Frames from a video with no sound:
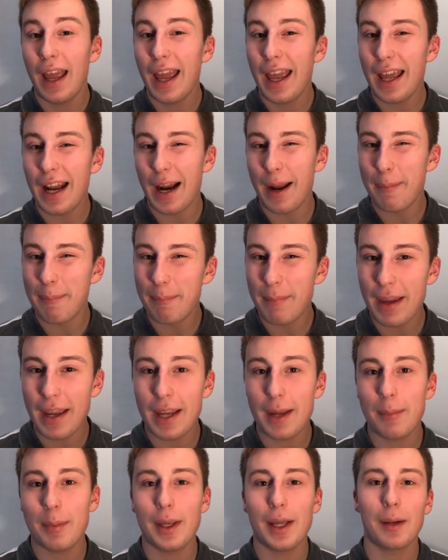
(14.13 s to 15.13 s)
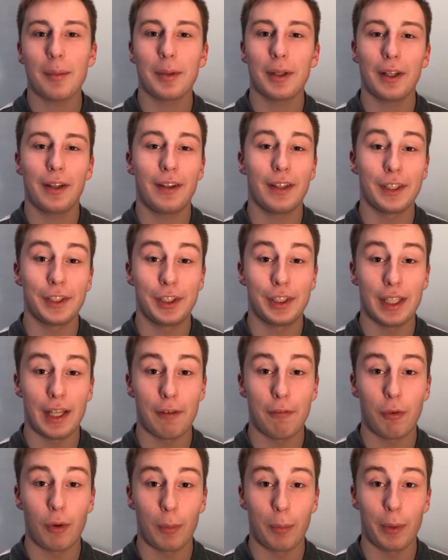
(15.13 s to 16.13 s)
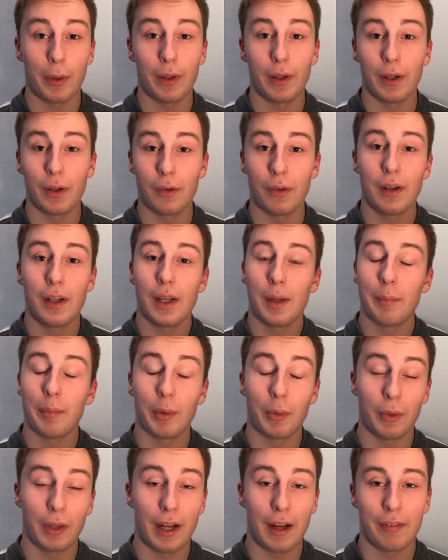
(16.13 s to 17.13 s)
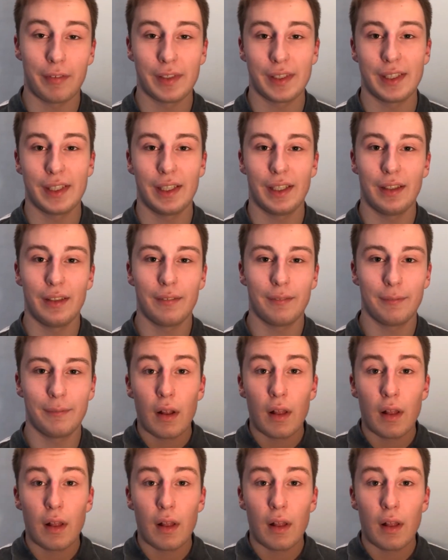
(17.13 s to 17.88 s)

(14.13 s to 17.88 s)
and I may be able to clinch that 4.0, but we'll have to see.